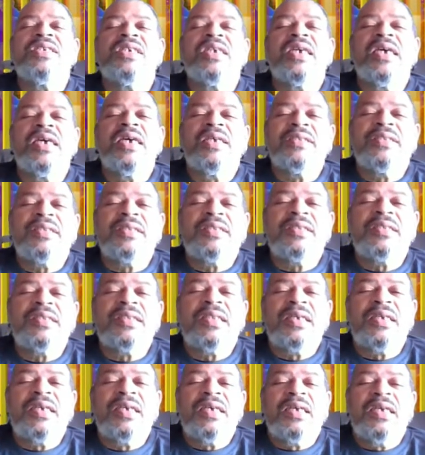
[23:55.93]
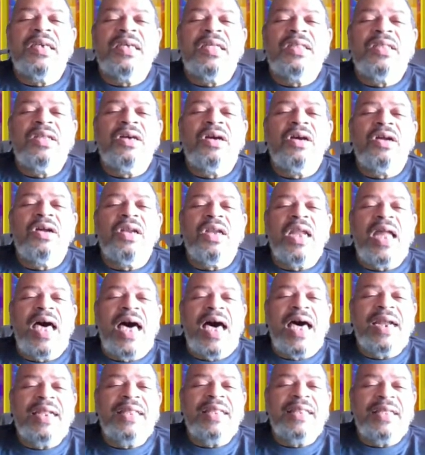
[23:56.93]
Yes, there are a
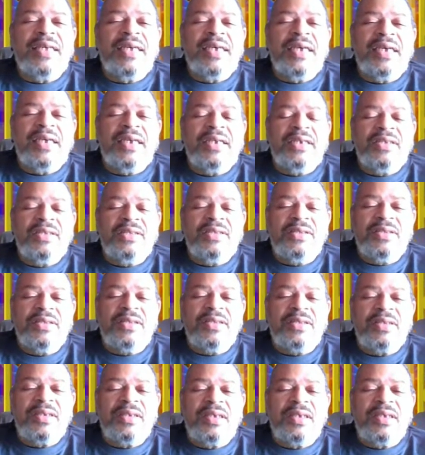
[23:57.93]
lot of things.